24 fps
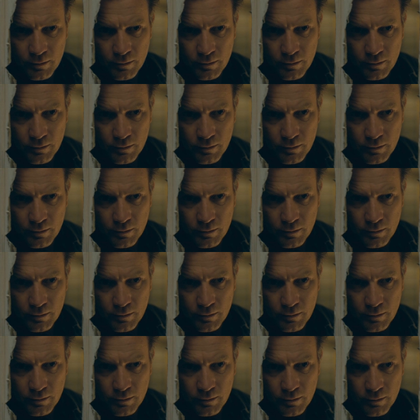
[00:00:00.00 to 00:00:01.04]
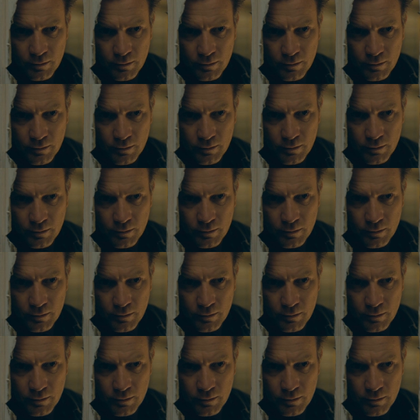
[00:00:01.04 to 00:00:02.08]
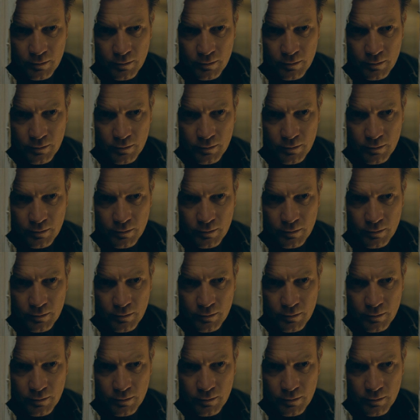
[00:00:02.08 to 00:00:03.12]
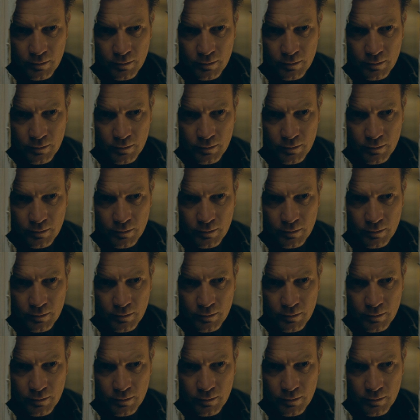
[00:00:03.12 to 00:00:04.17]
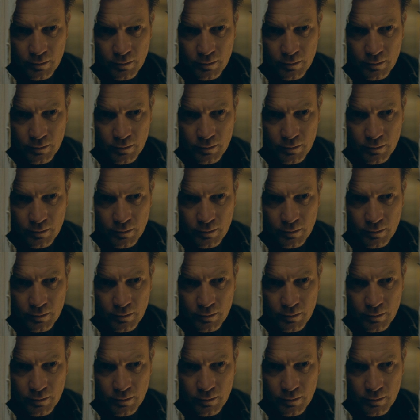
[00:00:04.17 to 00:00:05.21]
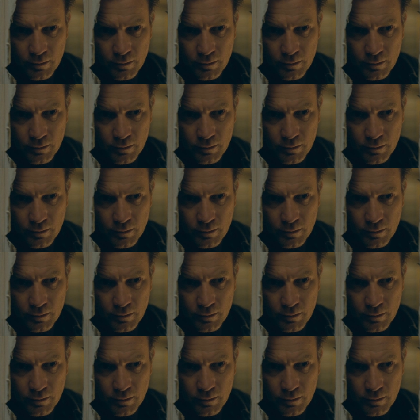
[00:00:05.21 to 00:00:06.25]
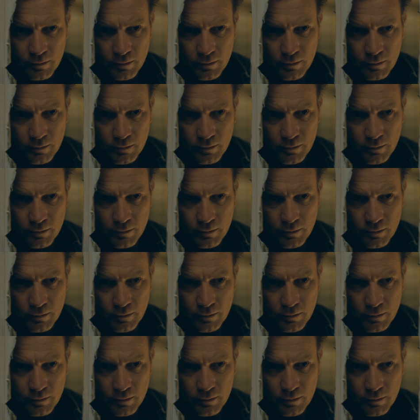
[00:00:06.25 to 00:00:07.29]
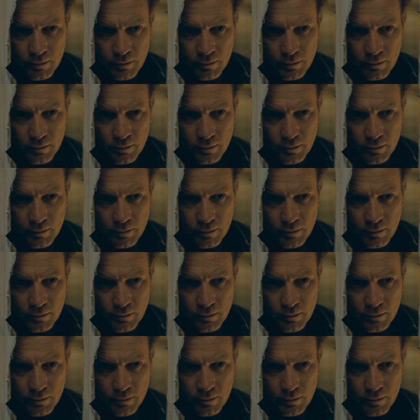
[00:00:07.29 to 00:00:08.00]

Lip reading: [no speech]